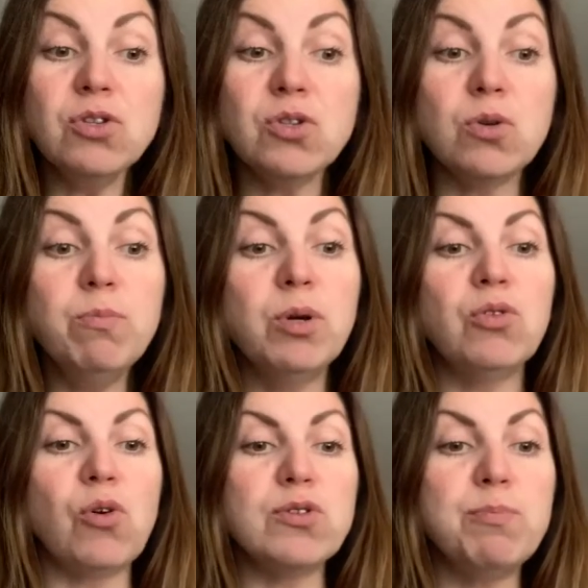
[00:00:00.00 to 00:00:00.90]
soup,
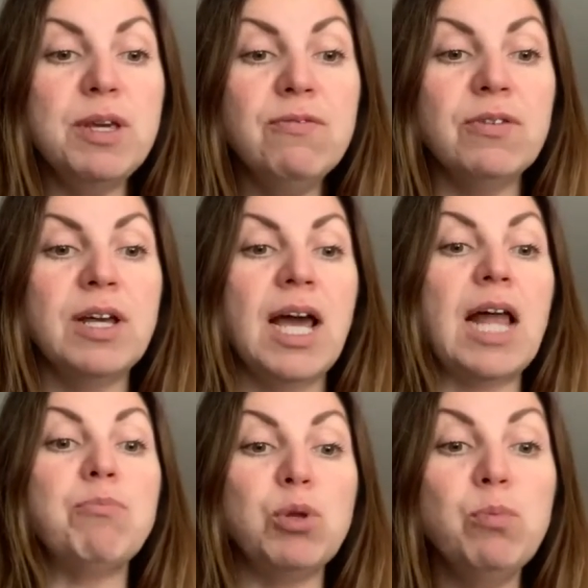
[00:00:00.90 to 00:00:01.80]
roast beef,
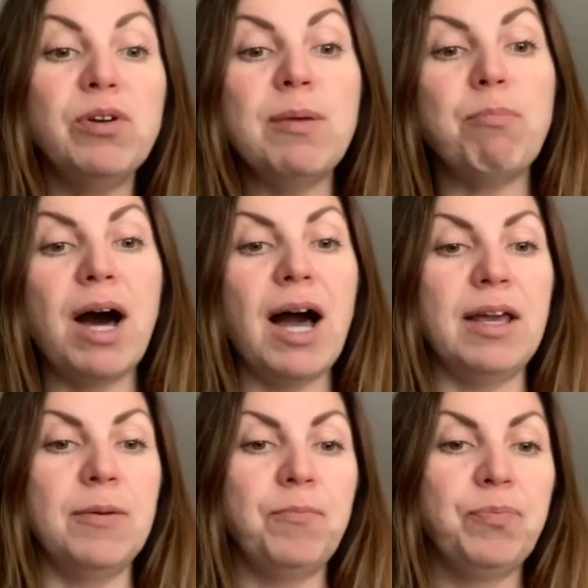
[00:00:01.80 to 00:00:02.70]
and blueberry
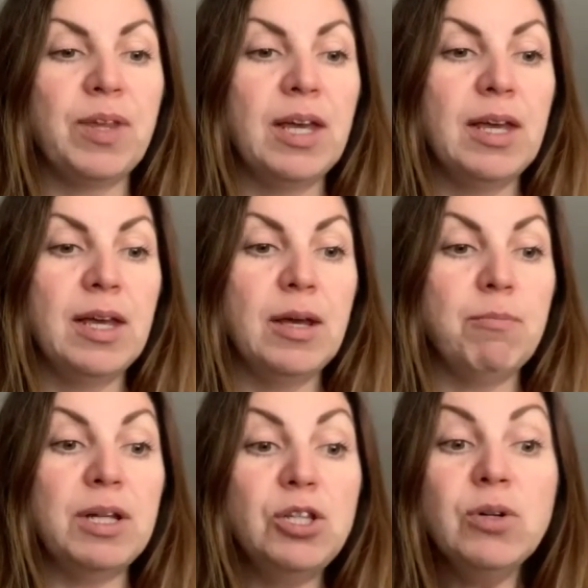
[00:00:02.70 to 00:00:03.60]
pie.
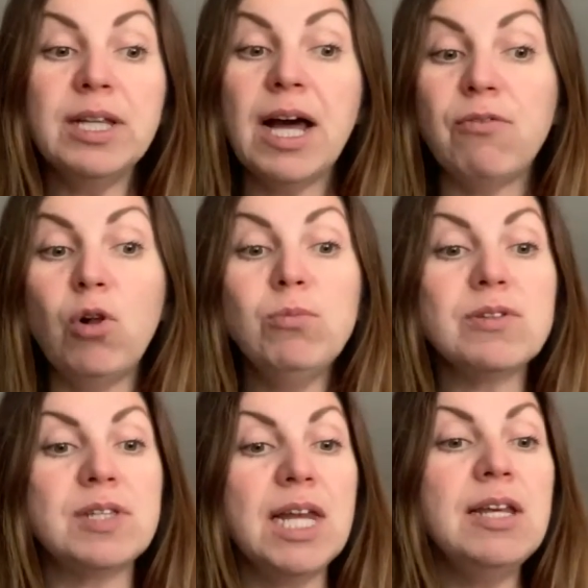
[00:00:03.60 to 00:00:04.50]
But you can have
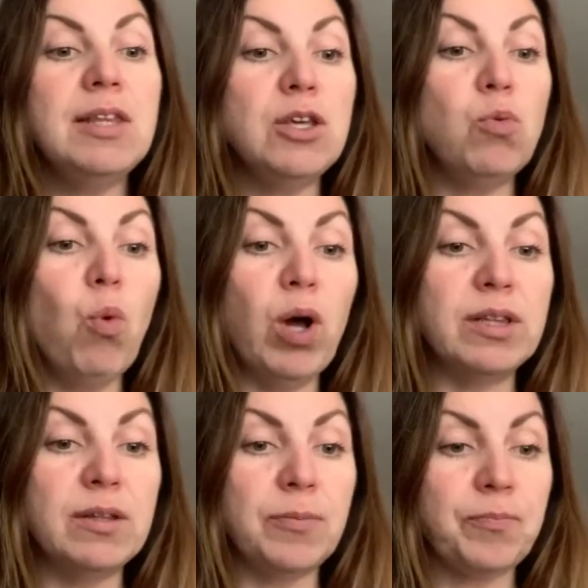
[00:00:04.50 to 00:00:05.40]
almost anything you want.